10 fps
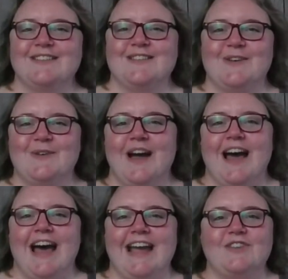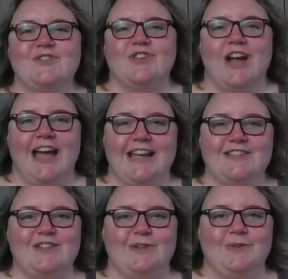So I try
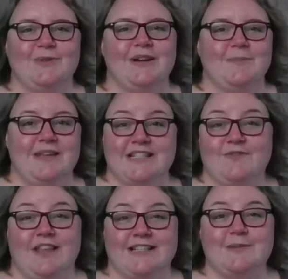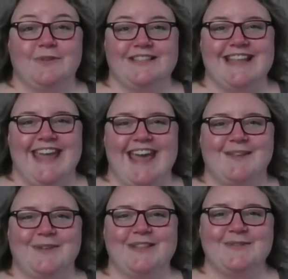to be as flexible as I
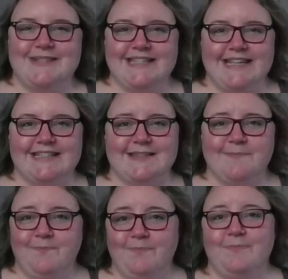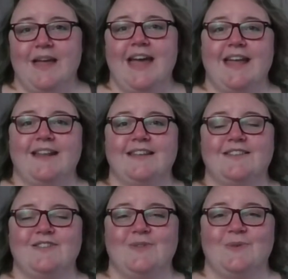can with those dates and
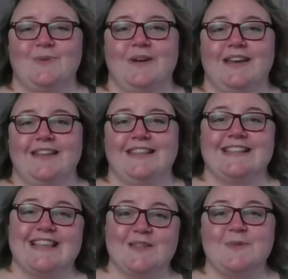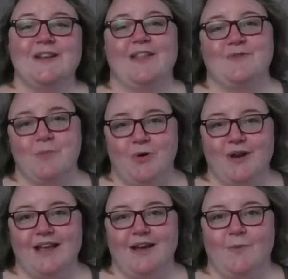do the assessment and the
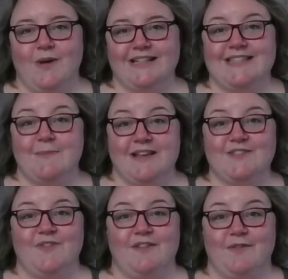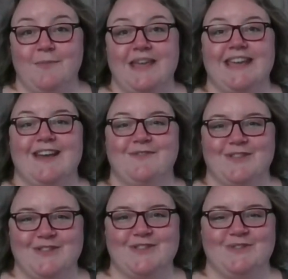reporting when it's the best fit for me and for
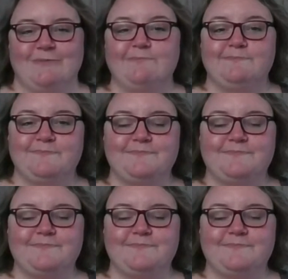the student.